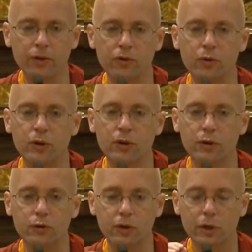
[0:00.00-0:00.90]
by doing
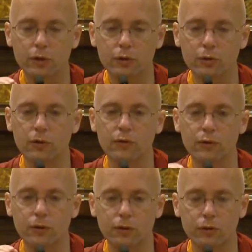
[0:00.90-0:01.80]
this
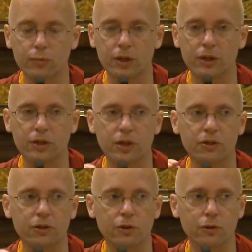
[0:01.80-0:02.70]
service, this
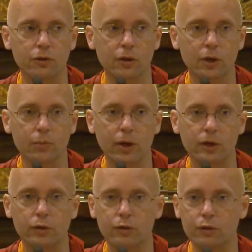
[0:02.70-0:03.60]
meditation, this
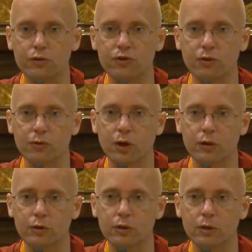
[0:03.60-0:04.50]
practicing this
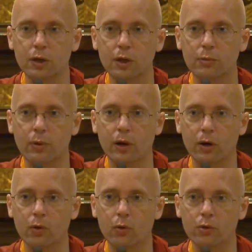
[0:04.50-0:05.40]
generosity,
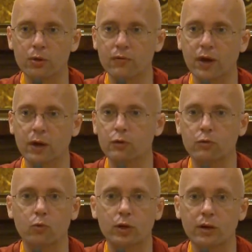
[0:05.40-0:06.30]
holding
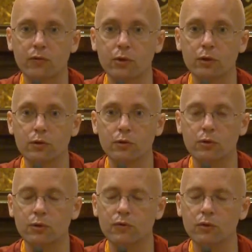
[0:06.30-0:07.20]
vows, or whatever it is
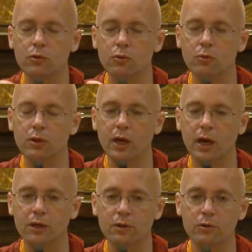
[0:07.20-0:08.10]
you do, if you do it with the
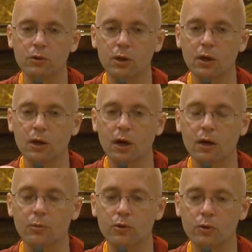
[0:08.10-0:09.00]
attitude,
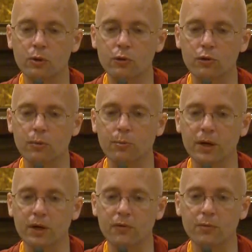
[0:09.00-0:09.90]
I'm doing this to
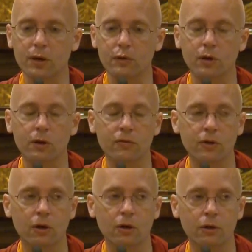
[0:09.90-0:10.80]
benefit
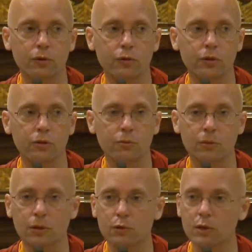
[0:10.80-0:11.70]
myself and all other
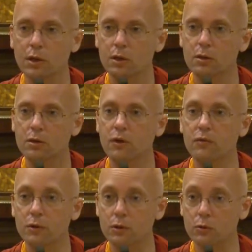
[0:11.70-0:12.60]
sentient beings, it
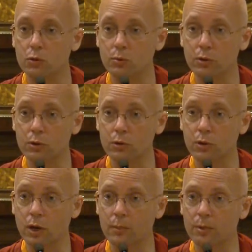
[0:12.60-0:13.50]
definitely will bring
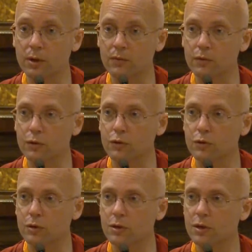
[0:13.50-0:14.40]
you that benefit.
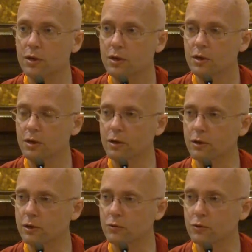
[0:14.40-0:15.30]
So I'd
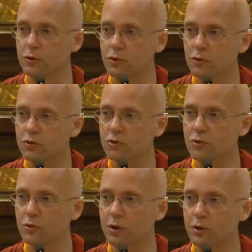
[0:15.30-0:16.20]
like to encourage
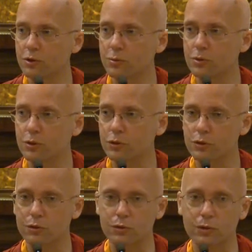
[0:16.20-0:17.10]
you all to
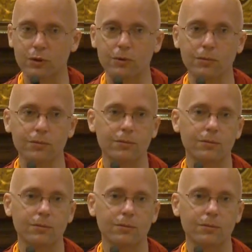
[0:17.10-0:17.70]
please do so.